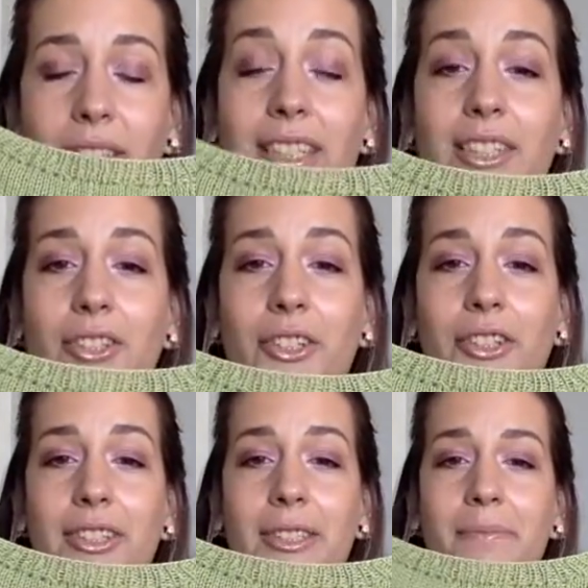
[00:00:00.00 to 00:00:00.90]

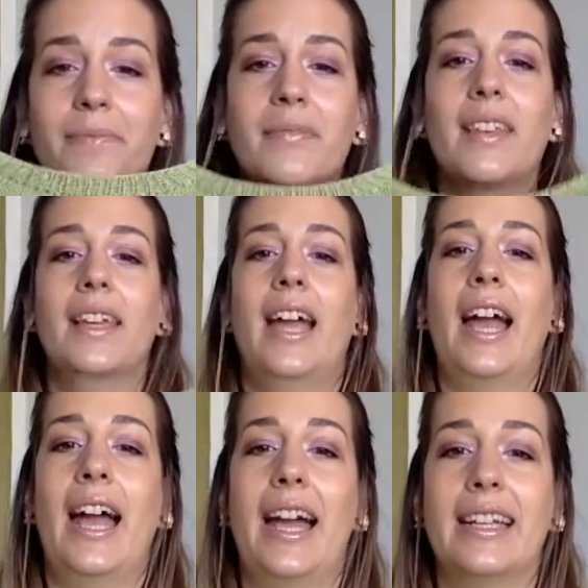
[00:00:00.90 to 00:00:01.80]
t-shirt,
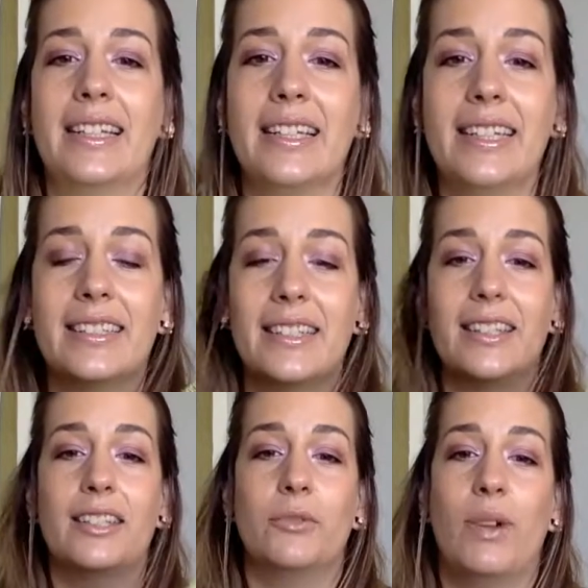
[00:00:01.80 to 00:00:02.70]
and it is in
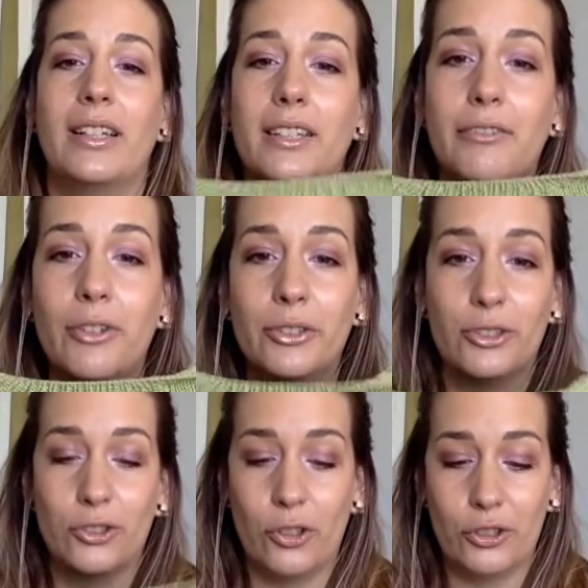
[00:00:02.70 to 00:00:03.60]
this wonderful
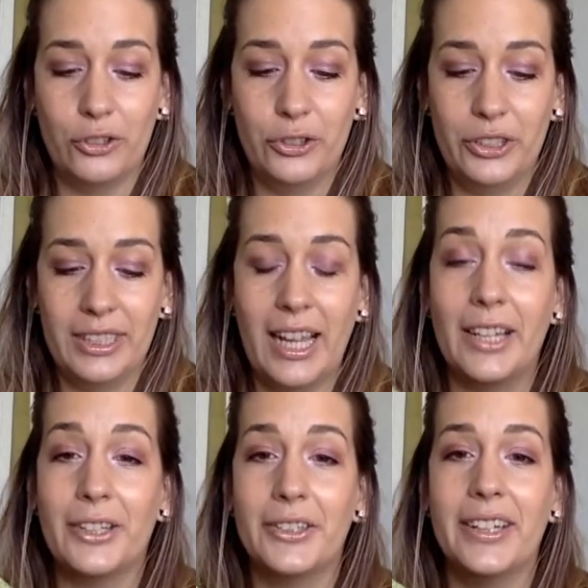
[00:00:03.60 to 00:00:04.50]
chartreuse
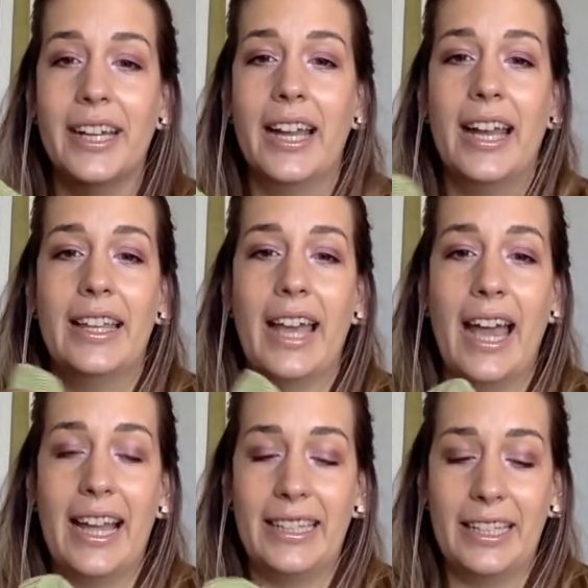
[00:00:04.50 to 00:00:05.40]
color,
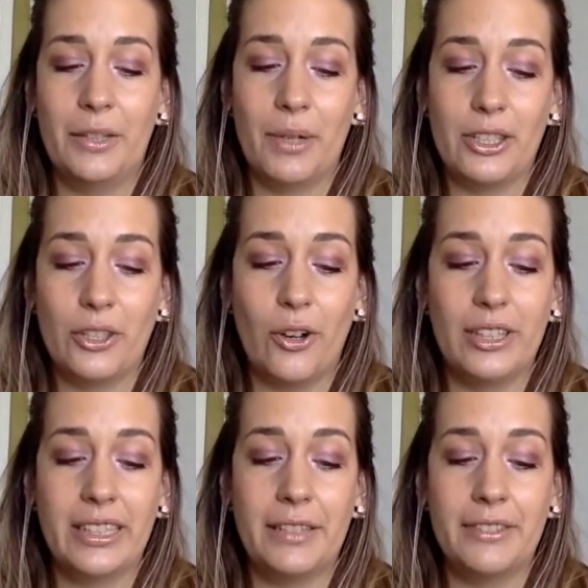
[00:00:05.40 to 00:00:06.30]
and it was
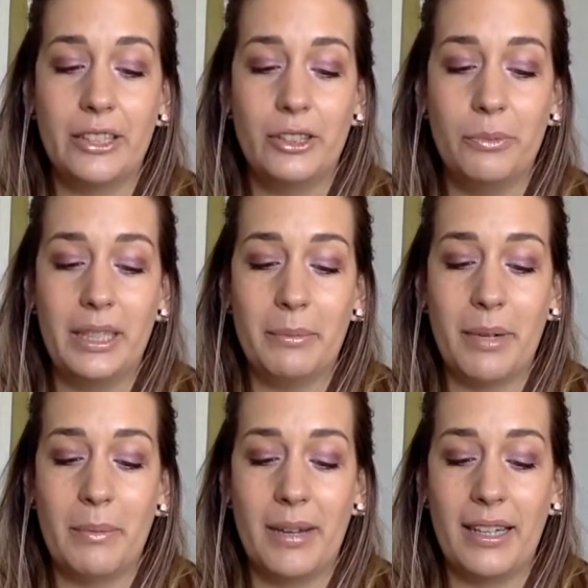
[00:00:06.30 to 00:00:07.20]
yarn gifted to me
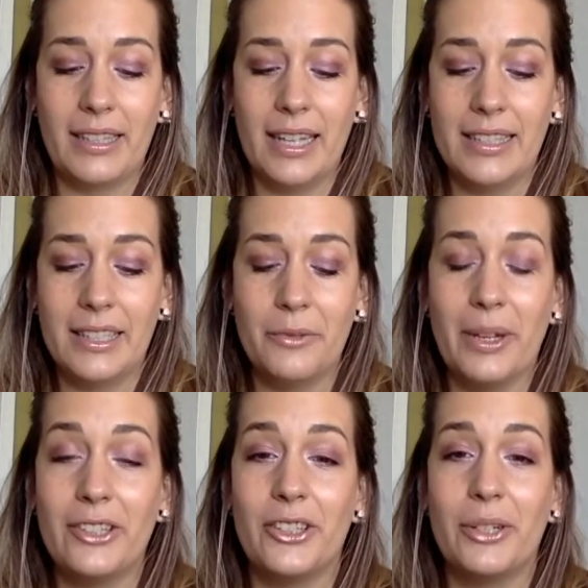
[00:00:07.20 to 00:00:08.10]
by my cousin
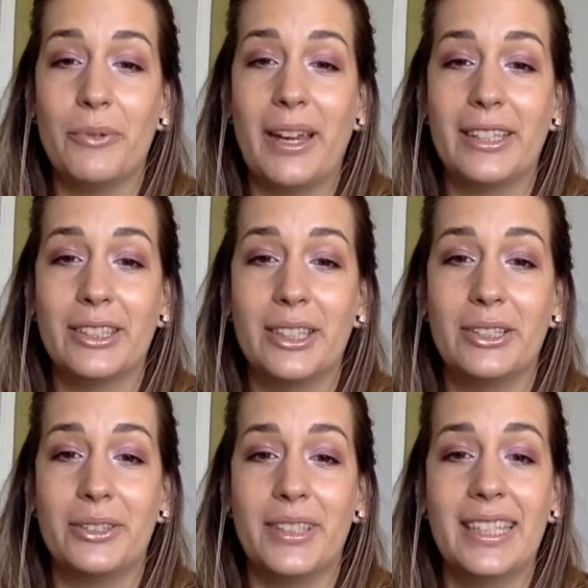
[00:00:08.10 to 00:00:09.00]
when she went
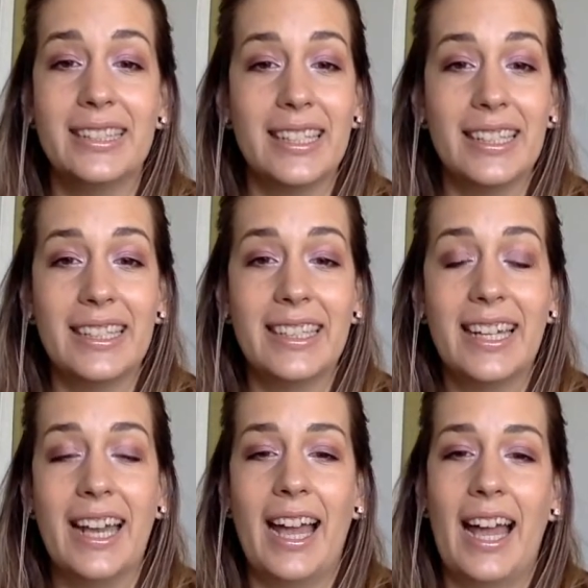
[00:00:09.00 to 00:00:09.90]
to Italy,
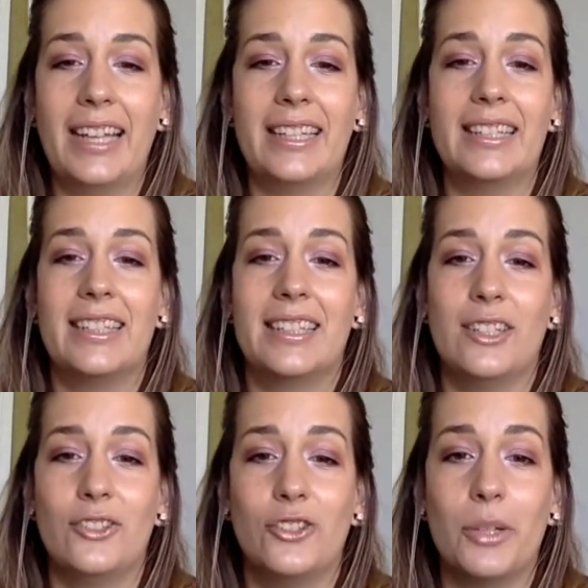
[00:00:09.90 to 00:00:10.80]
and it is
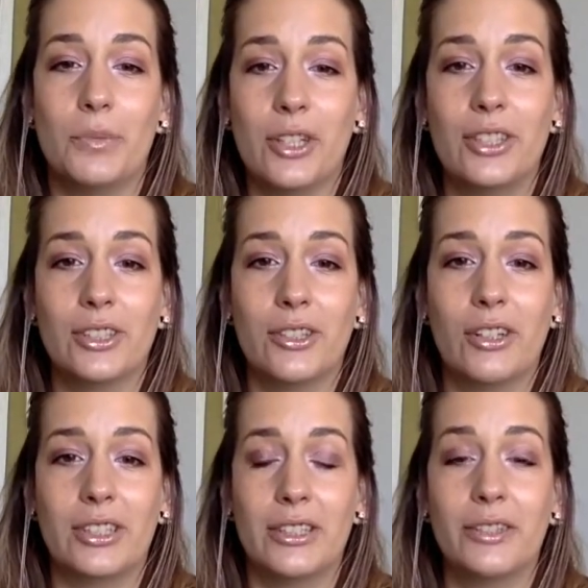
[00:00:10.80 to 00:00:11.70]
Egyptian
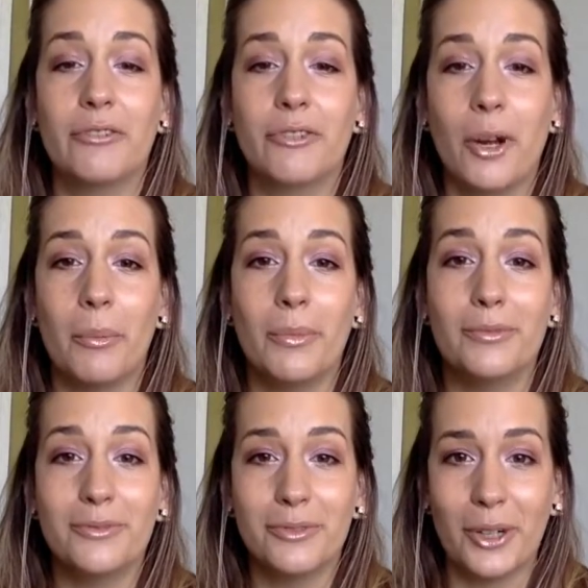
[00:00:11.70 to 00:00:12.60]
cotton from
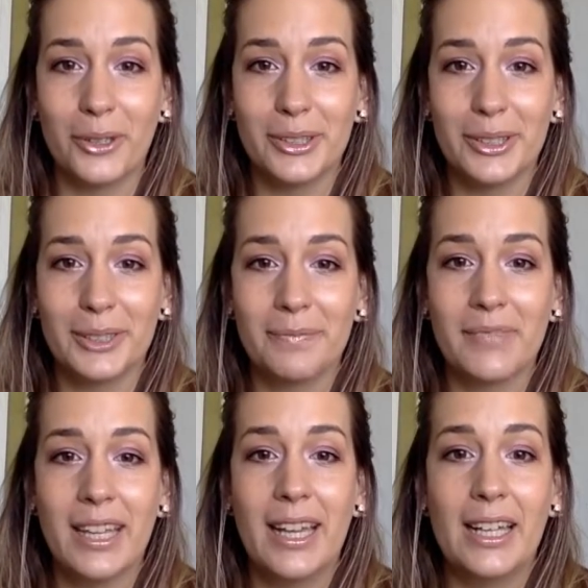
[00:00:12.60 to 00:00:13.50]
France.
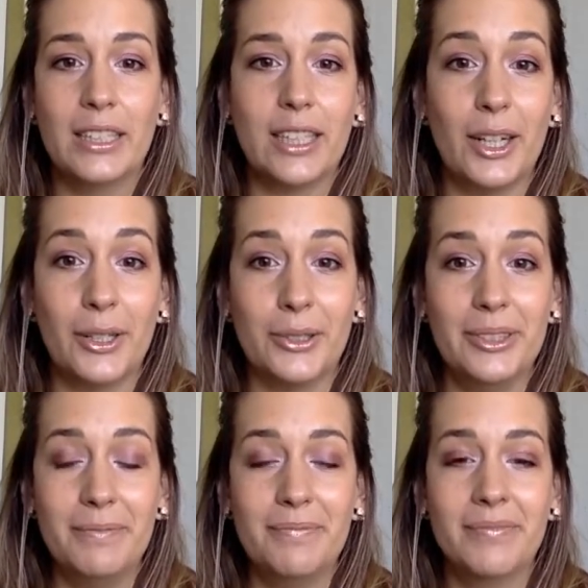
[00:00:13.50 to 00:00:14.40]
So